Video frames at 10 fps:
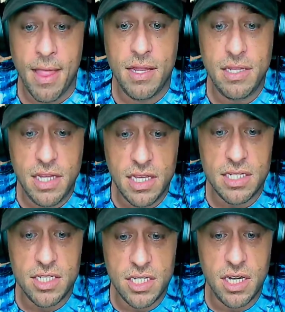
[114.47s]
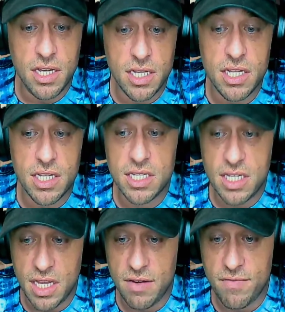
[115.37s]
Listen, just look at this
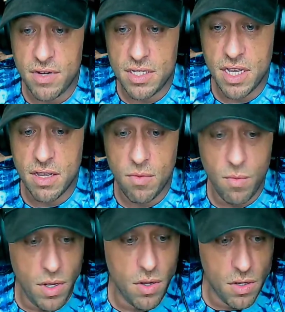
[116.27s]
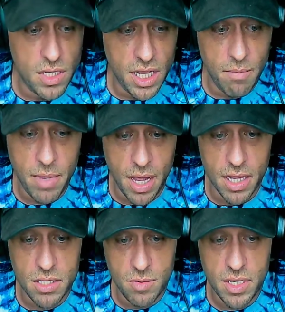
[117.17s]
scene for a second. We're going to take it
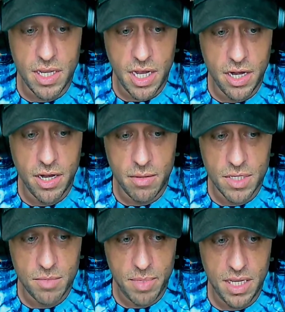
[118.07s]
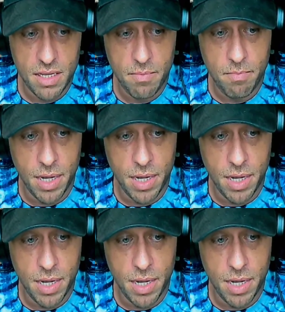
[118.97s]
back so we can hear him speak.